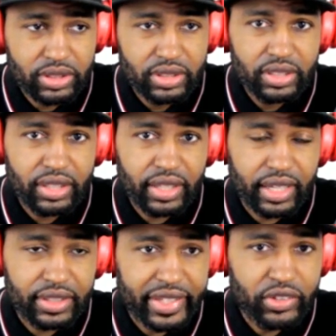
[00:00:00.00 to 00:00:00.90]

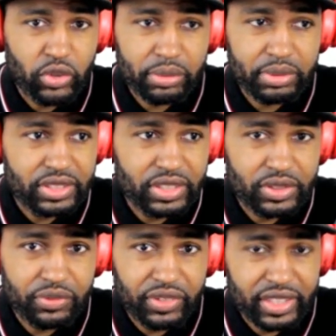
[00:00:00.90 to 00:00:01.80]
Uh, they normally just
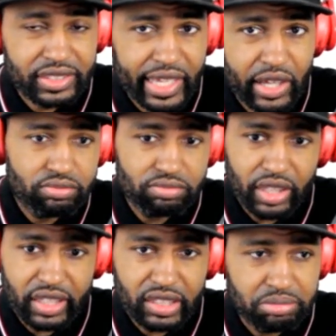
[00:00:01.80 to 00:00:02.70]
fizz out,
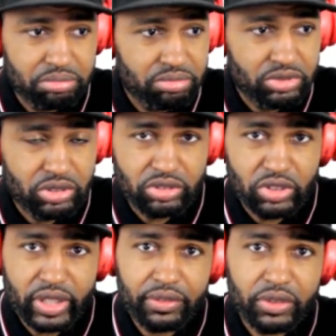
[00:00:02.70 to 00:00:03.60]
and you you
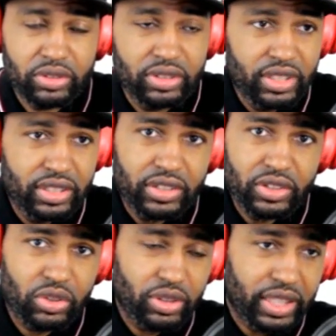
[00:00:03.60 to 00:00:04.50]
never you
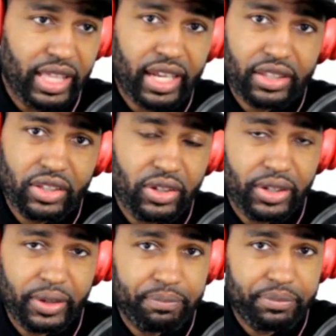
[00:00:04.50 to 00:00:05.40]
know, a lot of the
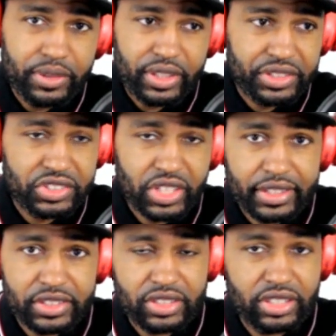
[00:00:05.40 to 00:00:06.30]
uh, the
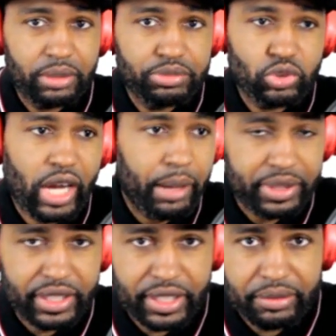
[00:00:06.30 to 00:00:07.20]
exchanges end up dropping
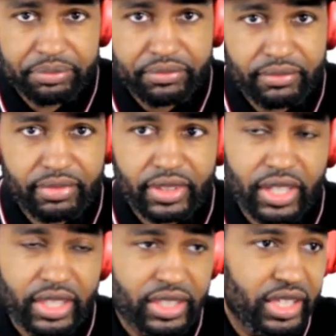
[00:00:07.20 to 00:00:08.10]
them,
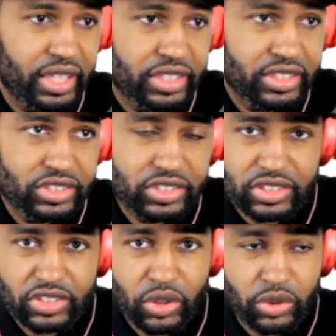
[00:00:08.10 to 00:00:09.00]
and it, and it just
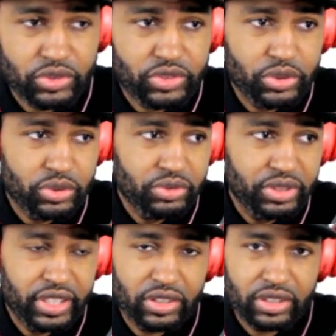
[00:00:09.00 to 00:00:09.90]
just goes to
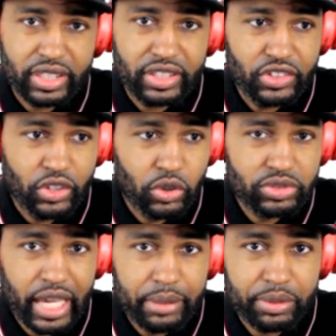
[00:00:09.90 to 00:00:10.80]
nearly no
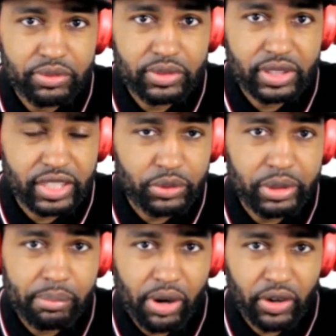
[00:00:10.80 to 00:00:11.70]
type of liquid
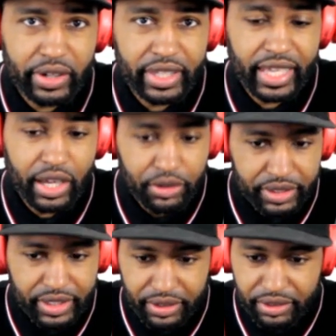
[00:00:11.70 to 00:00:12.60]
market out there.